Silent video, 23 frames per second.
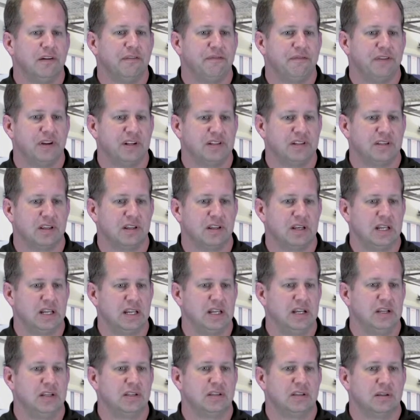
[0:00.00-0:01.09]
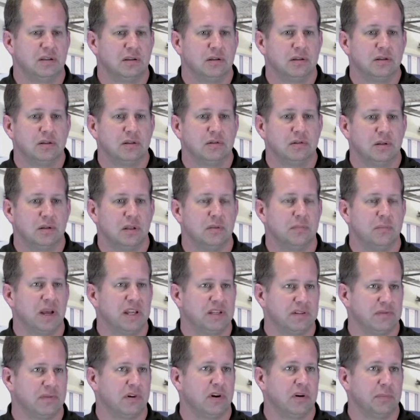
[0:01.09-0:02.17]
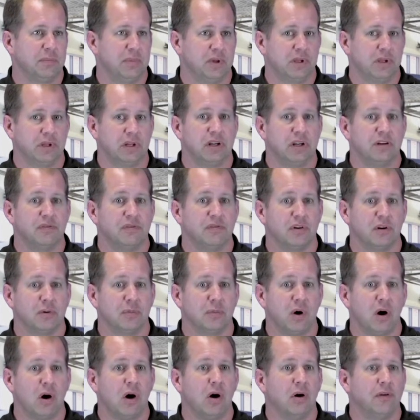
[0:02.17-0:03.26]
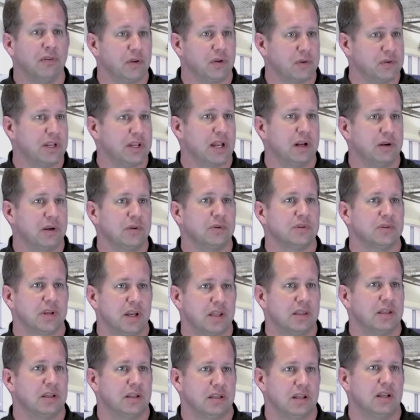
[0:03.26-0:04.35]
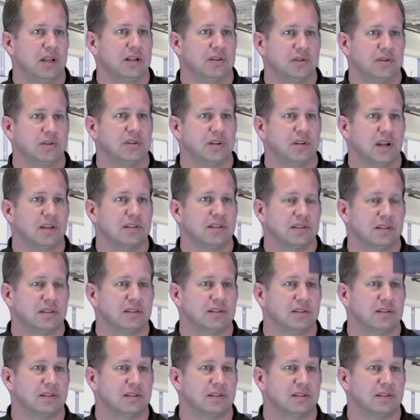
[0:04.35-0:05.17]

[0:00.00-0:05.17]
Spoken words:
fits the needs to the best of our ability from all of those angles? I think the answer is yes.